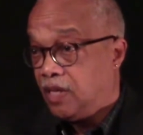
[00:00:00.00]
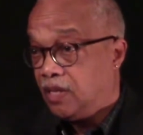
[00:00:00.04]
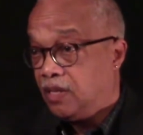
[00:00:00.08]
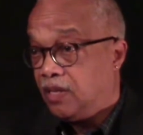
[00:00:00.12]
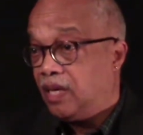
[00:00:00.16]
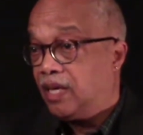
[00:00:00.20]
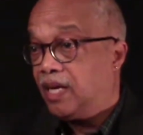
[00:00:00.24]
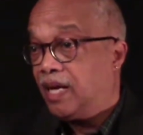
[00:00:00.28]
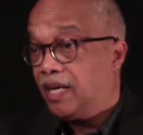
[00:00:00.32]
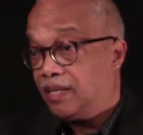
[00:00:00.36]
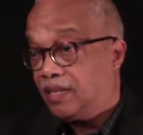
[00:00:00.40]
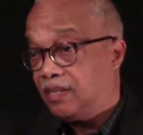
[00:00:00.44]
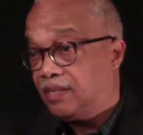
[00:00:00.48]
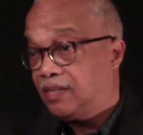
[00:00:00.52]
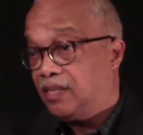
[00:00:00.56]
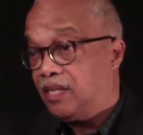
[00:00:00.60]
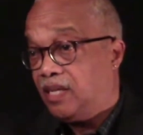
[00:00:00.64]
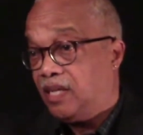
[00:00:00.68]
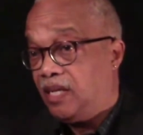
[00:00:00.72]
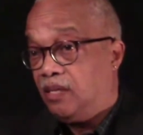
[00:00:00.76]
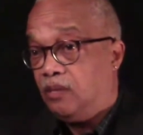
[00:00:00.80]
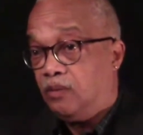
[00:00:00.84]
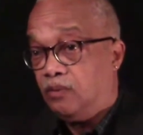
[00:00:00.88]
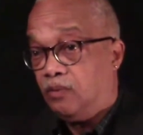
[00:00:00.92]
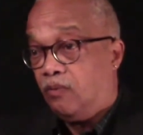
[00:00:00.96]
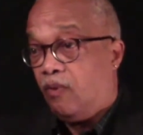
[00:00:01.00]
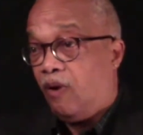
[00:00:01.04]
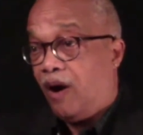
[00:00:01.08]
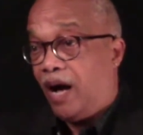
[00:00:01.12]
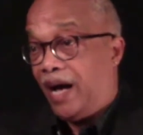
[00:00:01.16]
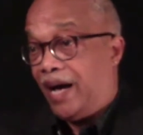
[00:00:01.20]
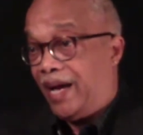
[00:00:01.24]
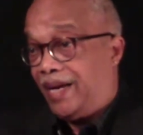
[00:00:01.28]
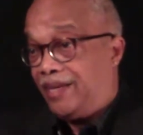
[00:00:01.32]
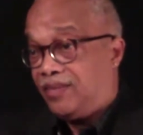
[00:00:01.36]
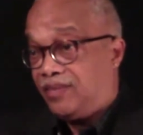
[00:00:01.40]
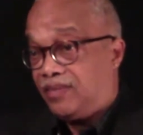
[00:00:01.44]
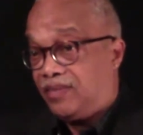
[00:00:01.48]
They got to see
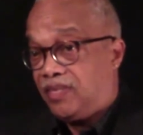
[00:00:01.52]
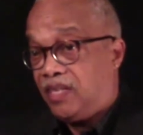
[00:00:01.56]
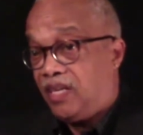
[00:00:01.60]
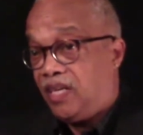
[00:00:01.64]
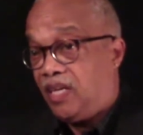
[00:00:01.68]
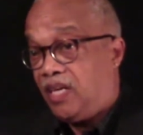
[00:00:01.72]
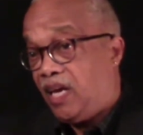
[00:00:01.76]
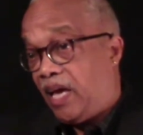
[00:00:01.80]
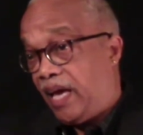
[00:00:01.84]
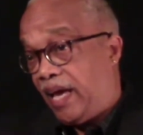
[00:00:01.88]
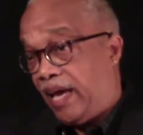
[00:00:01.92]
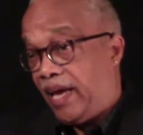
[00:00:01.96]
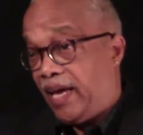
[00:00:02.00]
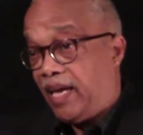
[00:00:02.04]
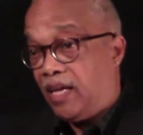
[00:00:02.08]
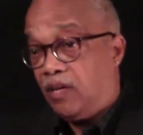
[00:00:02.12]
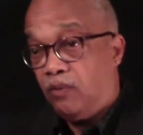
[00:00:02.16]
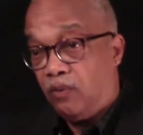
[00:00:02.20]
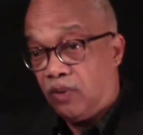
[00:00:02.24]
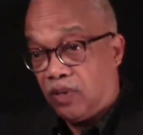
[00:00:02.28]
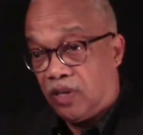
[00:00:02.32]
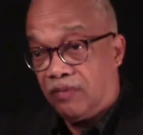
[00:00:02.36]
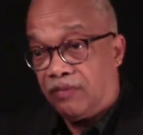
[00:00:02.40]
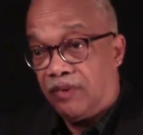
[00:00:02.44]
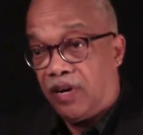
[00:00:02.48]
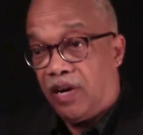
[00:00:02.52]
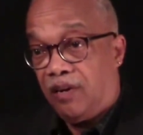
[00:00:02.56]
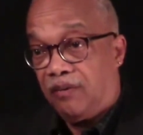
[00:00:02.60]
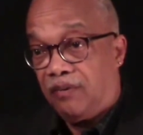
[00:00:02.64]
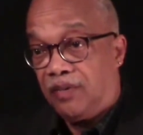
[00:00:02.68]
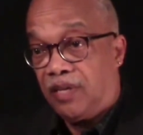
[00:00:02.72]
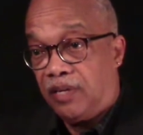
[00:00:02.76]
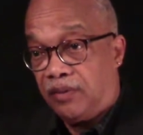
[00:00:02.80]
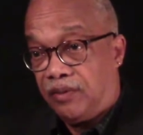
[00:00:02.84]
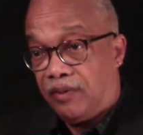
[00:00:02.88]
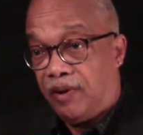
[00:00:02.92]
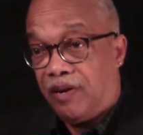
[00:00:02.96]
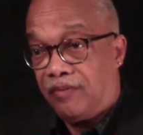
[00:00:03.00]
Y, Z, A, wherever
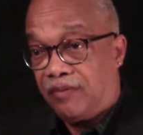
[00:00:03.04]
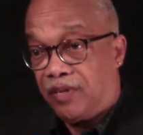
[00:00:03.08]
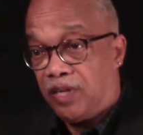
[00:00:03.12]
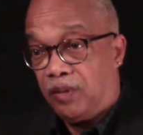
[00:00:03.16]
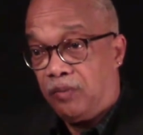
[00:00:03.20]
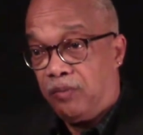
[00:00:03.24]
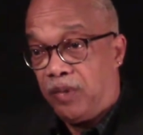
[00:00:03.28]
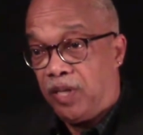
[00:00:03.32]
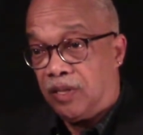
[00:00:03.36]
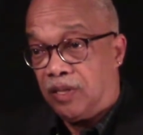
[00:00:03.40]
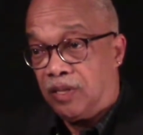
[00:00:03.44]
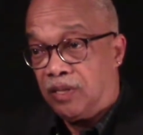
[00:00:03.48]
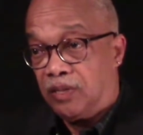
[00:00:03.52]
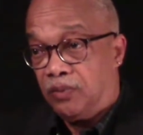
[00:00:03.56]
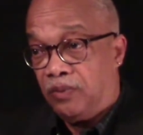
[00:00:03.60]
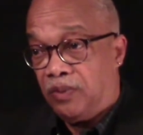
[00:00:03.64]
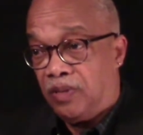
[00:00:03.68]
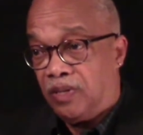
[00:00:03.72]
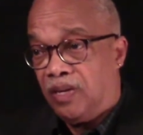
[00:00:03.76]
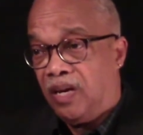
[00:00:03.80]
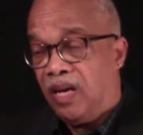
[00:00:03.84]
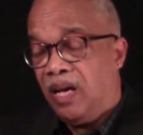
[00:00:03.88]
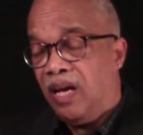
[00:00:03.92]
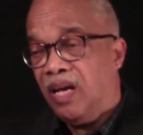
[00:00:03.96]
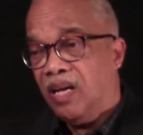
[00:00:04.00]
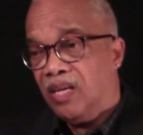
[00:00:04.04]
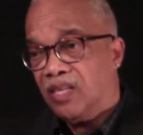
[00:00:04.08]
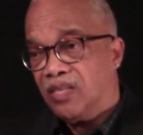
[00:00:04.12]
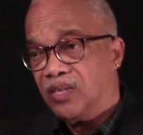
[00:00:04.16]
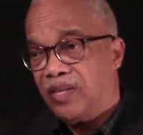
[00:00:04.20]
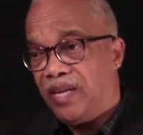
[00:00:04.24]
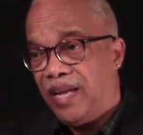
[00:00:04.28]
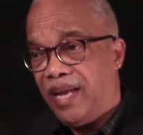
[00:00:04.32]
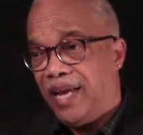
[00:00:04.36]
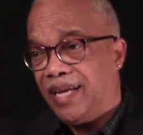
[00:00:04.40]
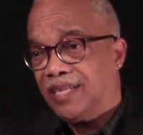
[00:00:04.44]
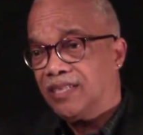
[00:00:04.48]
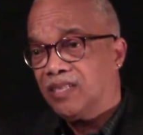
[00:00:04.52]
other African Americans were. So
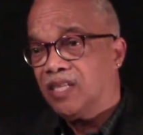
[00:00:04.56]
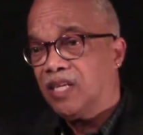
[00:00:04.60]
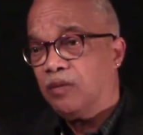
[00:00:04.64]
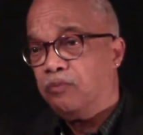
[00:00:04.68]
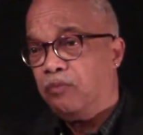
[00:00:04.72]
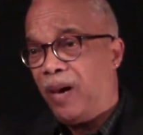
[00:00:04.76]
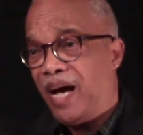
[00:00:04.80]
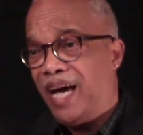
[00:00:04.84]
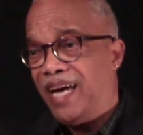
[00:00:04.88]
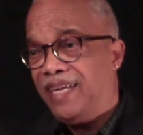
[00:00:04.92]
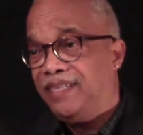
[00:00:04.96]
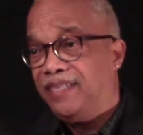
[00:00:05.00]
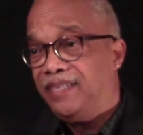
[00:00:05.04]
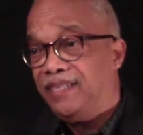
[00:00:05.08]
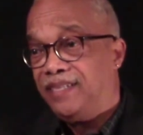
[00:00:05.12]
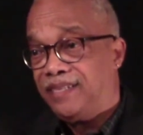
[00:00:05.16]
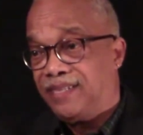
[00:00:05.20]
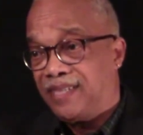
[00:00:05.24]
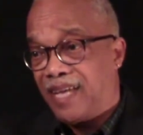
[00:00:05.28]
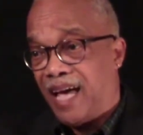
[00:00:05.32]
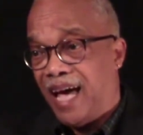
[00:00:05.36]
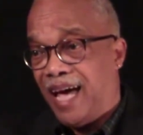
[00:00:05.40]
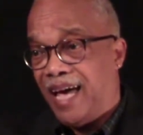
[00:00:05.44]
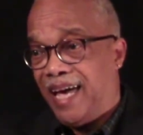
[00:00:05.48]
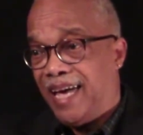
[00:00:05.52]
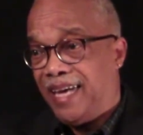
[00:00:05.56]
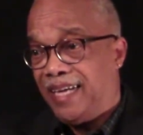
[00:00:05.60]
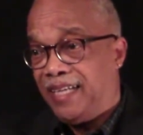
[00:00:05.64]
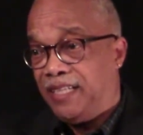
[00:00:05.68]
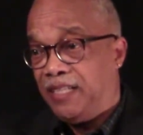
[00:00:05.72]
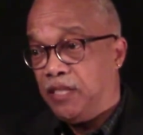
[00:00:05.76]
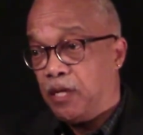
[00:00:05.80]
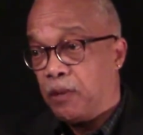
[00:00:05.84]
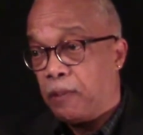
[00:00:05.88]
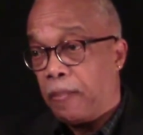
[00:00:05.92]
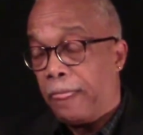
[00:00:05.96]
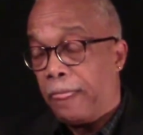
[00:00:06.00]
that actually by design